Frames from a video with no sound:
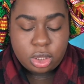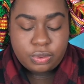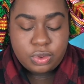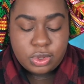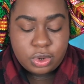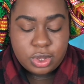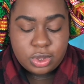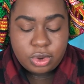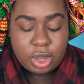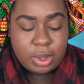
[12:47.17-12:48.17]
if you sit on
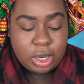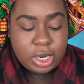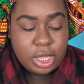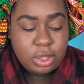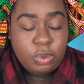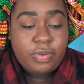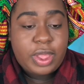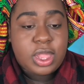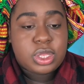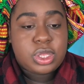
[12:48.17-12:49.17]
Instagram all day, you will
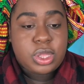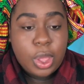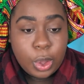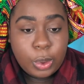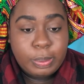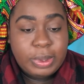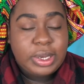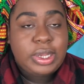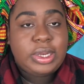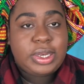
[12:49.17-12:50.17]
find so
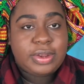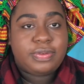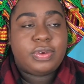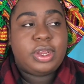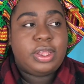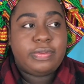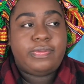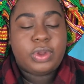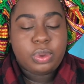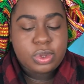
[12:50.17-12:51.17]
many different
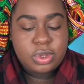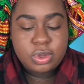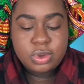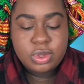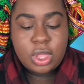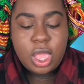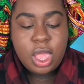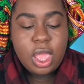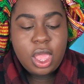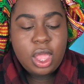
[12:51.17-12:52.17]
influencers.
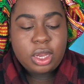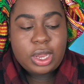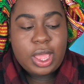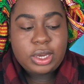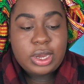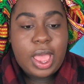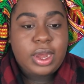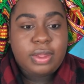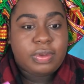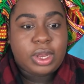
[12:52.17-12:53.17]
Like,
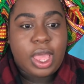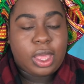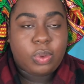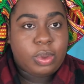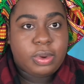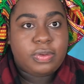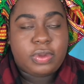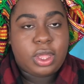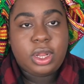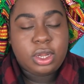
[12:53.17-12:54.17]
not even, like, women of
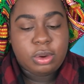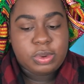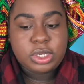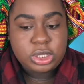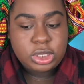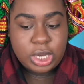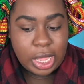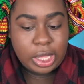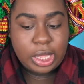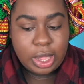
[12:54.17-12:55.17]
color, but just,
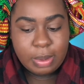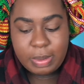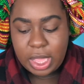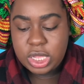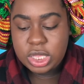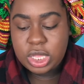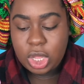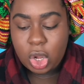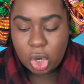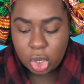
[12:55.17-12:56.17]
like,
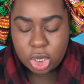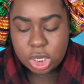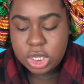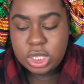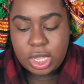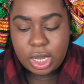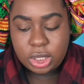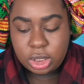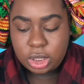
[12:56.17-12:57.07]
amazing artists that,